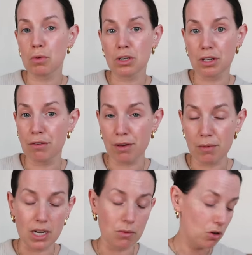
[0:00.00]
bras don't fit
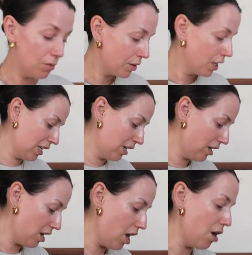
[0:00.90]
me anymore.
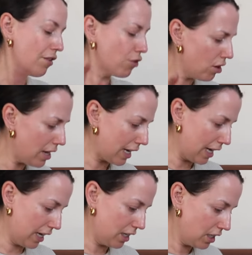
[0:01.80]
I've got
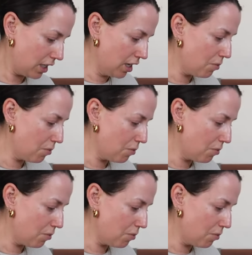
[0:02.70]
leggings,